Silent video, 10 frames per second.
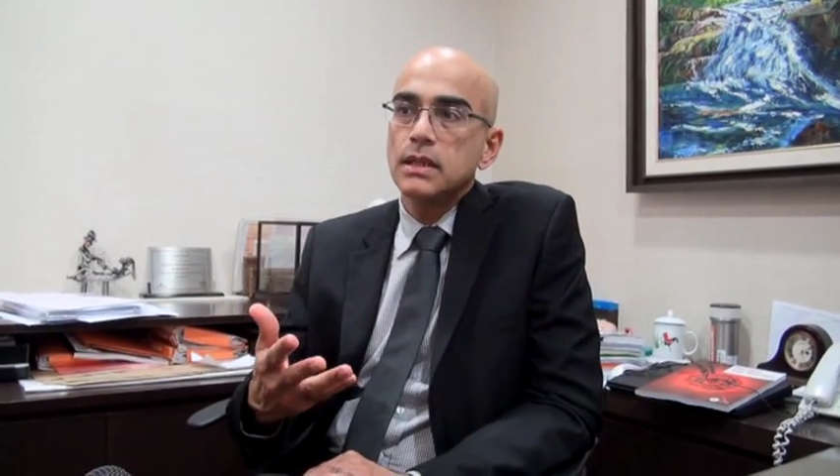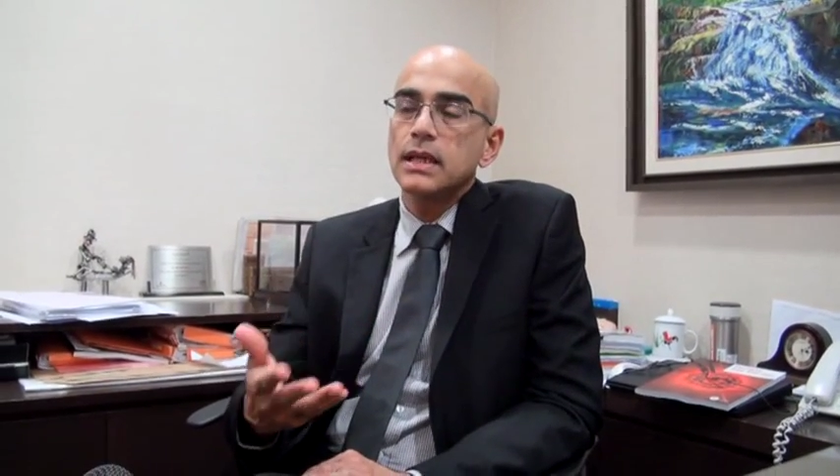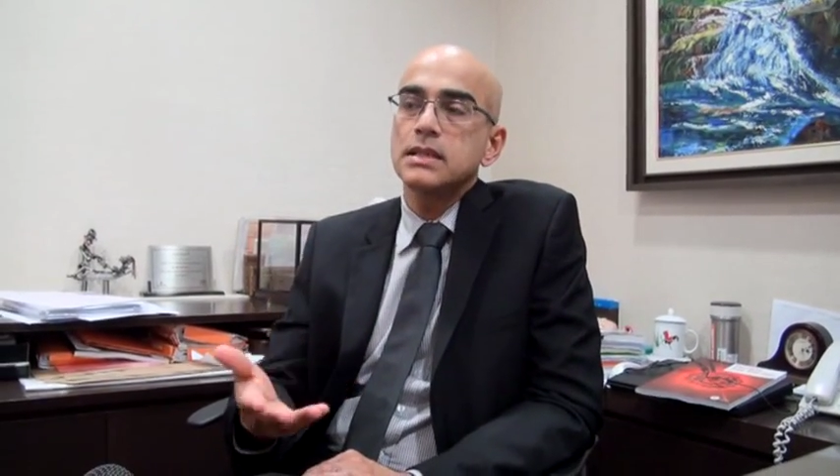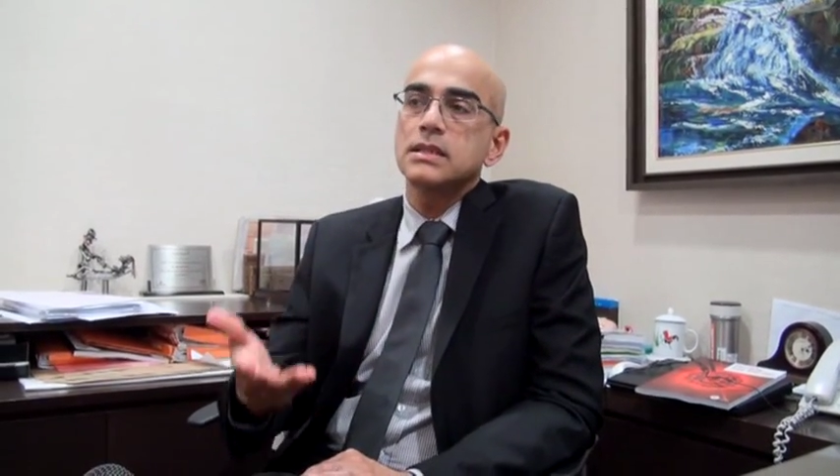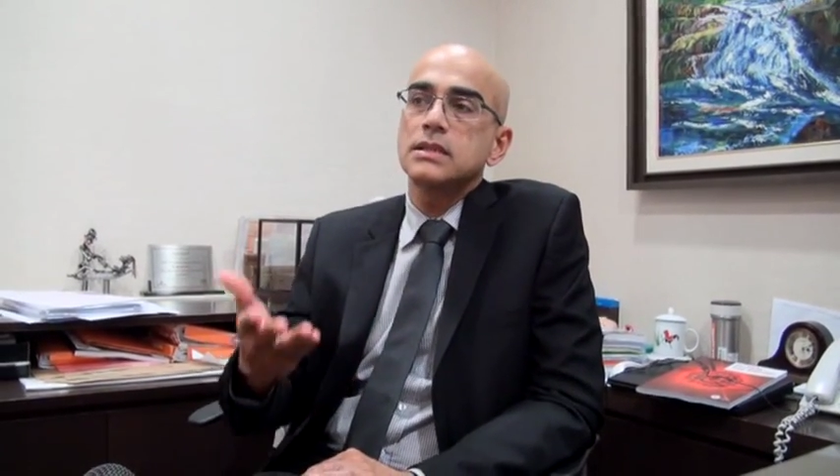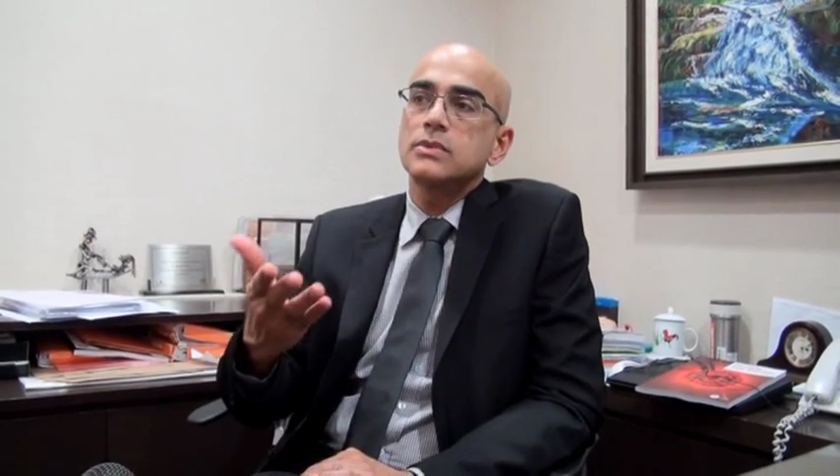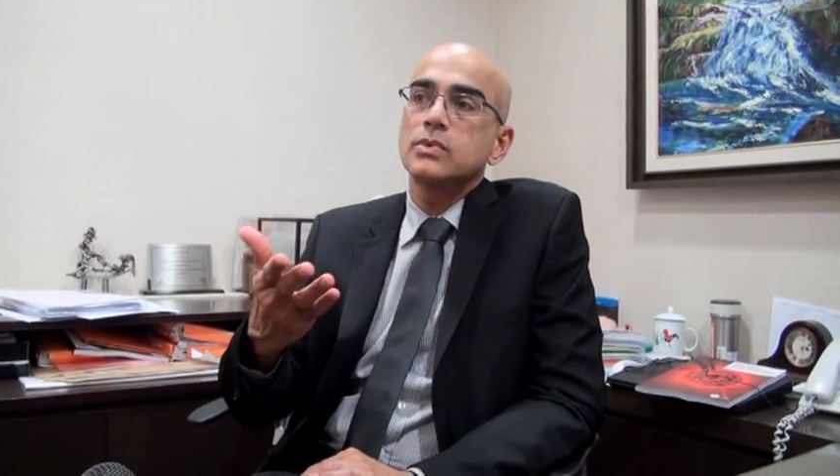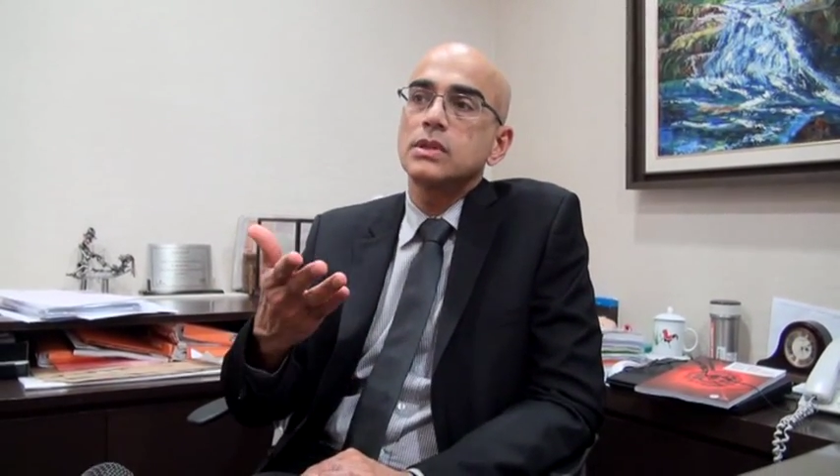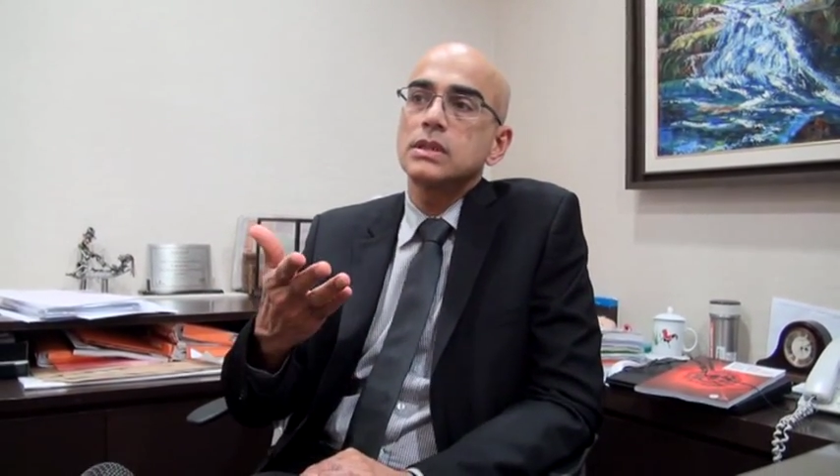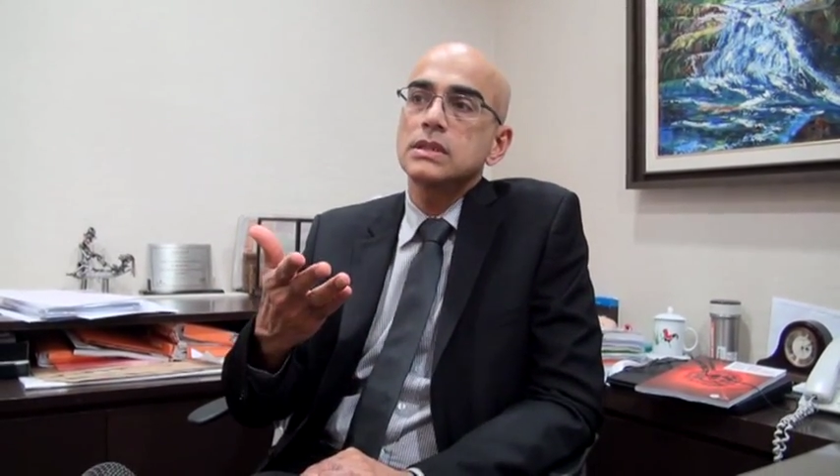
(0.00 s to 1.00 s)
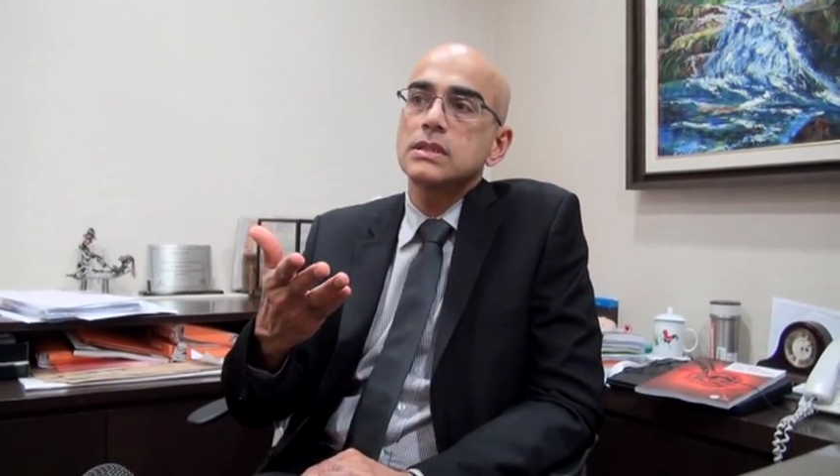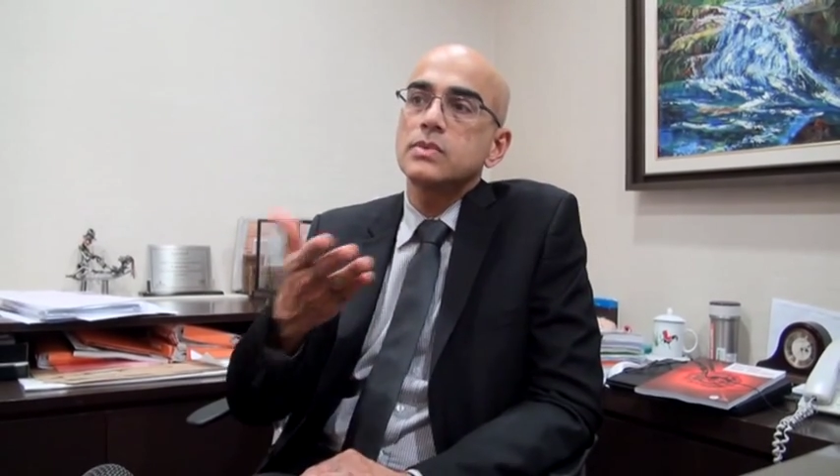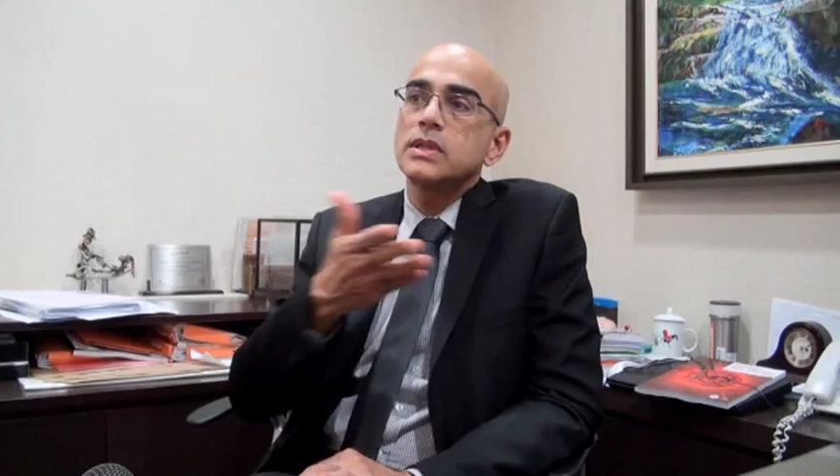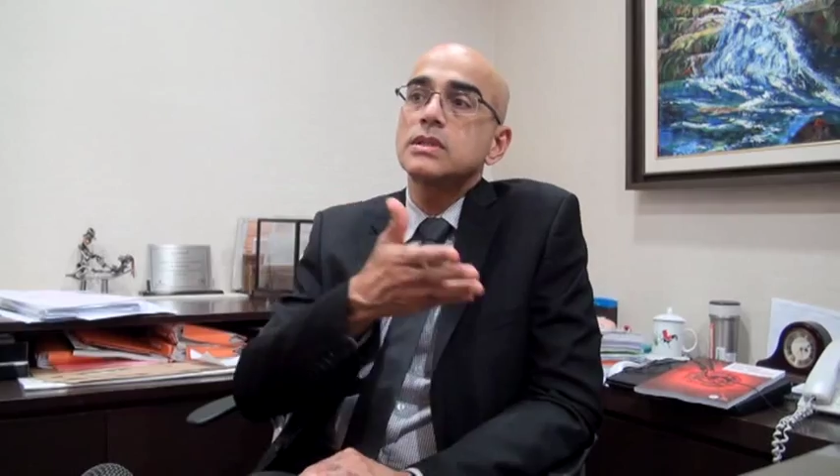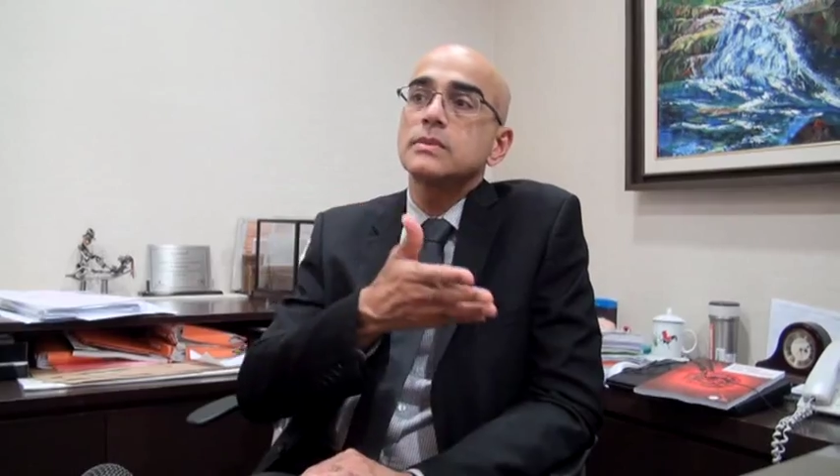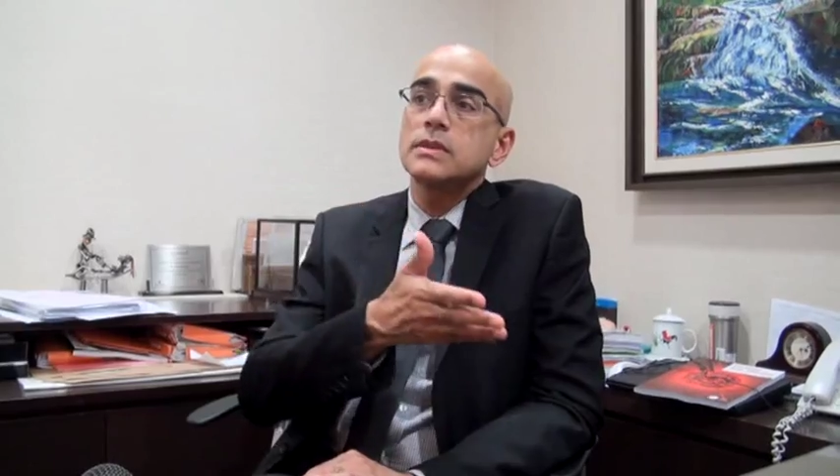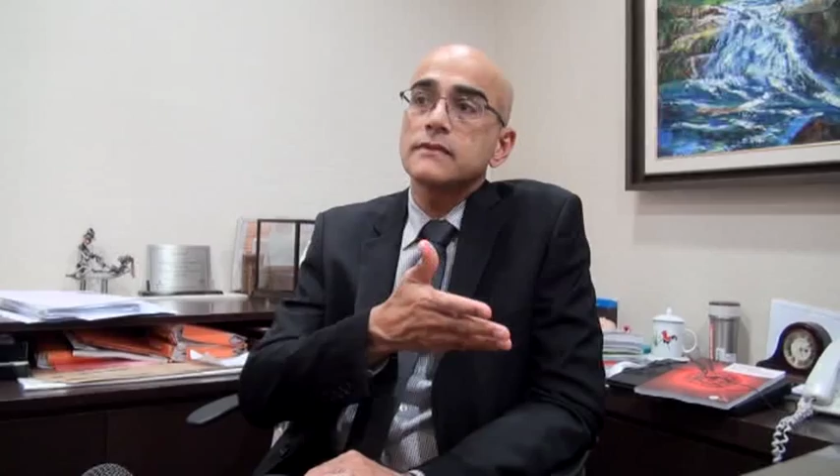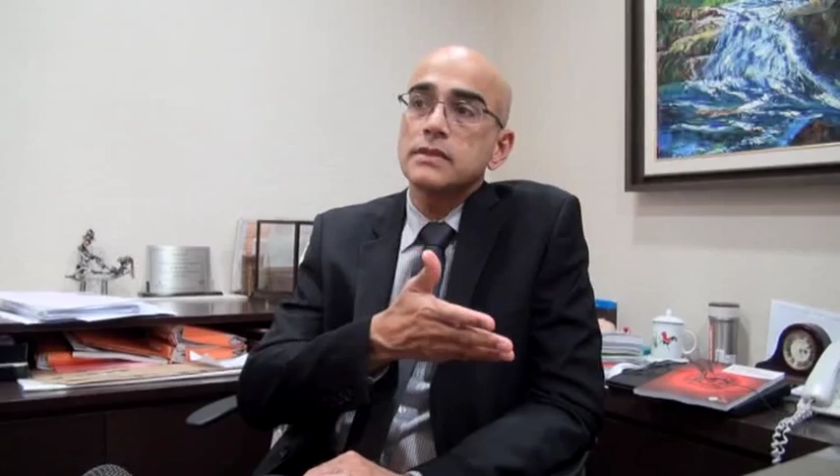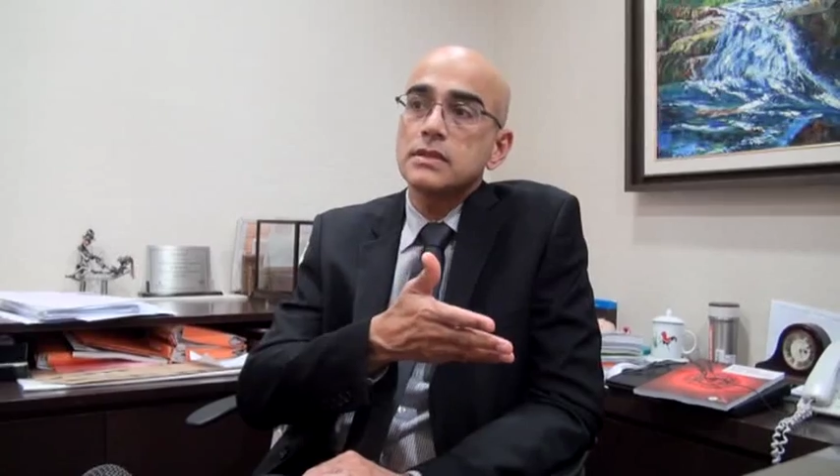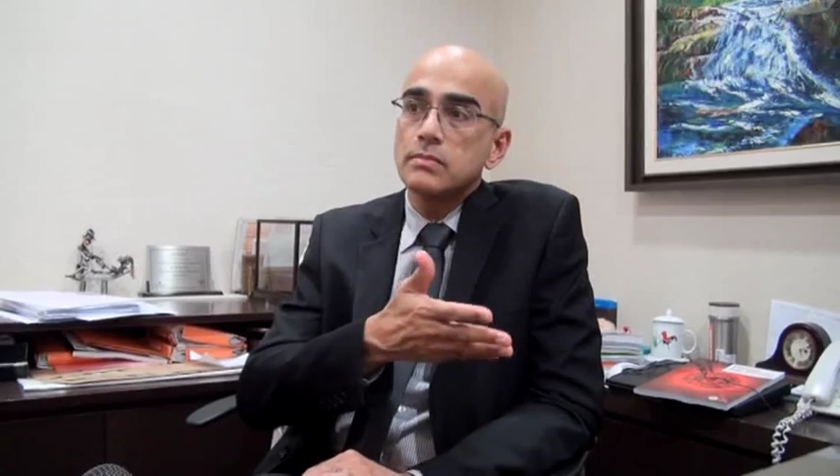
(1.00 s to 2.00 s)
as it was when she was
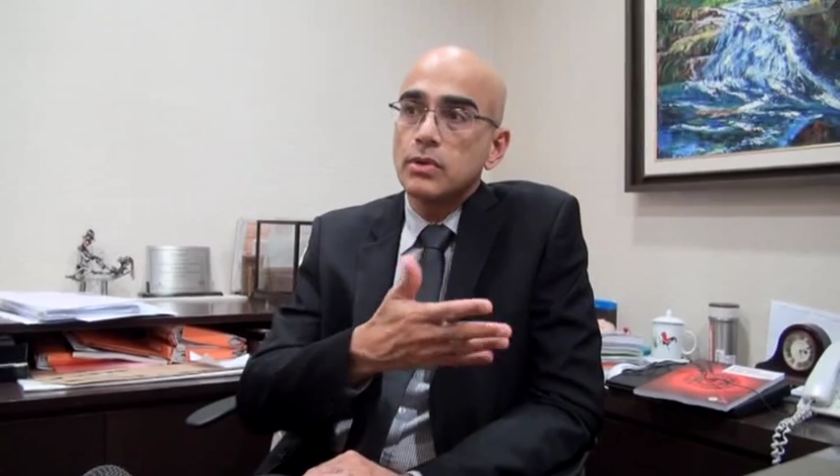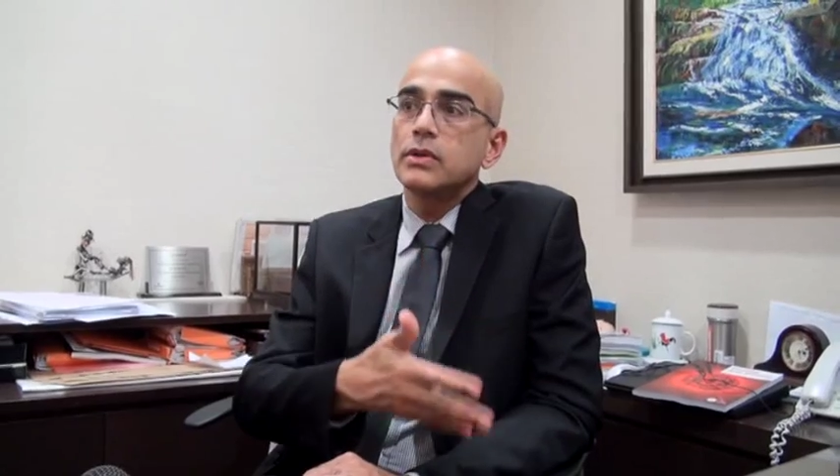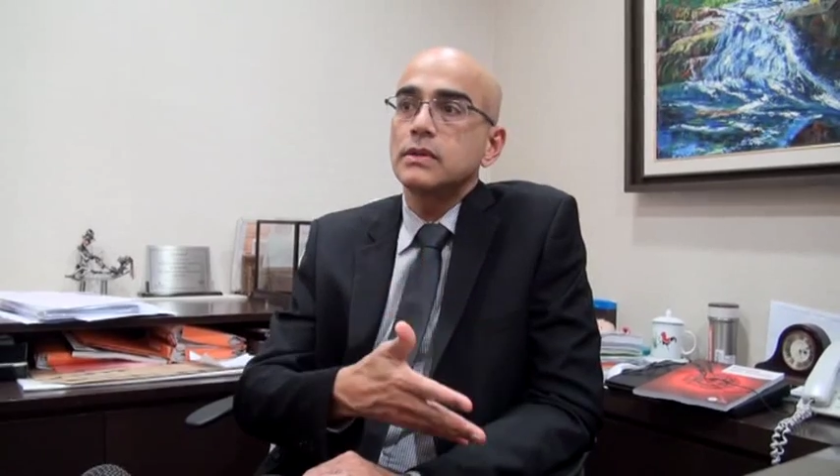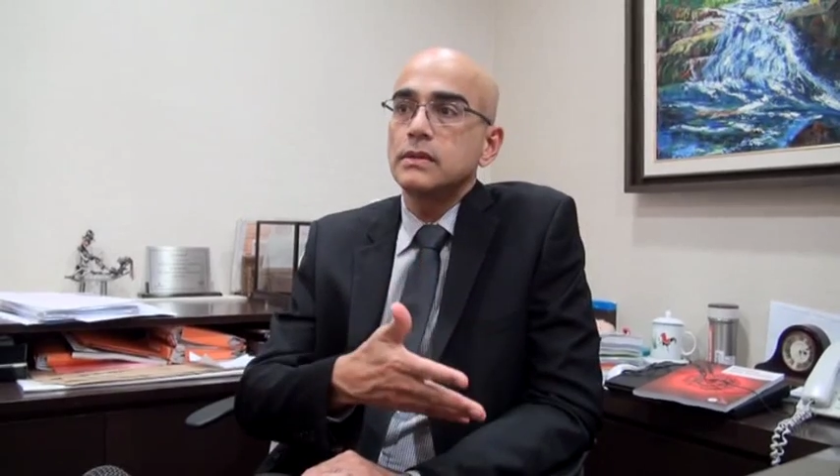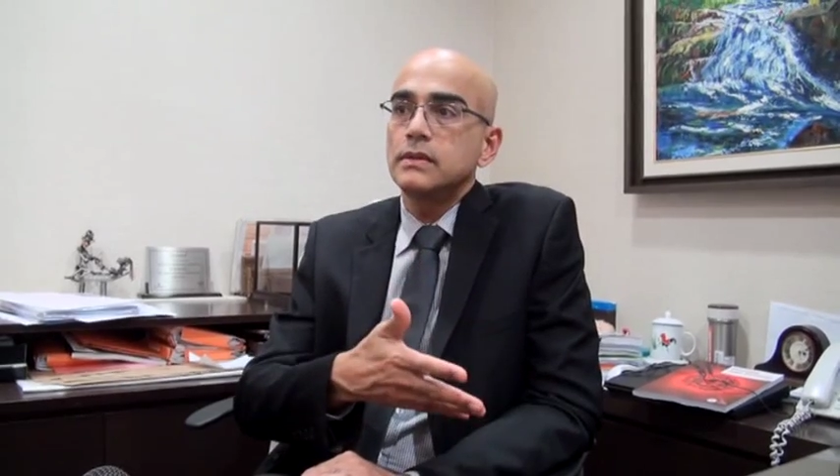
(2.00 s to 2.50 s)
first born.